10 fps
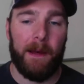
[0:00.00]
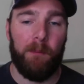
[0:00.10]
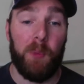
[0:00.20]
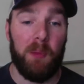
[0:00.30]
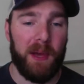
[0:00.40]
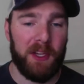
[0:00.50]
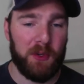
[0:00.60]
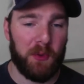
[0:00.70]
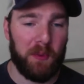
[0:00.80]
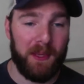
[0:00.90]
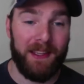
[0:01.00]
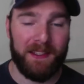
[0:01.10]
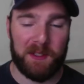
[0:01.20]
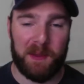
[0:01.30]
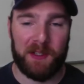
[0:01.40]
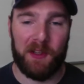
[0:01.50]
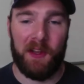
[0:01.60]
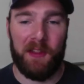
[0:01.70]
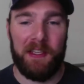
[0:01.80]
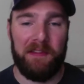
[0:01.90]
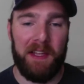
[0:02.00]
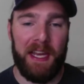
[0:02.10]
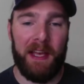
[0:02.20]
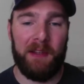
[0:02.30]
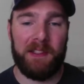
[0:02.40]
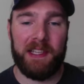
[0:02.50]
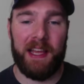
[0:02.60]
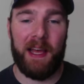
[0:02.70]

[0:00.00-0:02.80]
Be patient with me, especially on these videos,